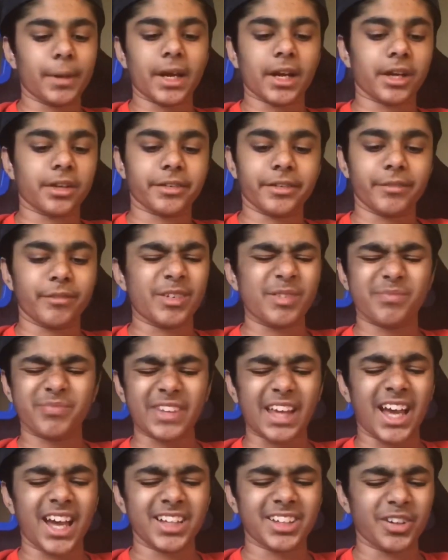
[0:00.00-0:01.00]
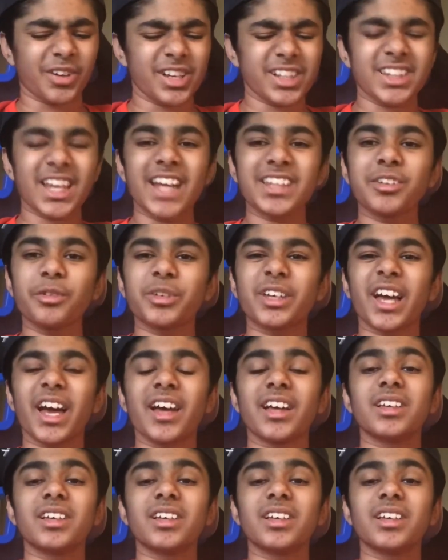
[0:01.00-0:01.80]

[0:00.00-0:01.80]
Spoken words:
I don't care.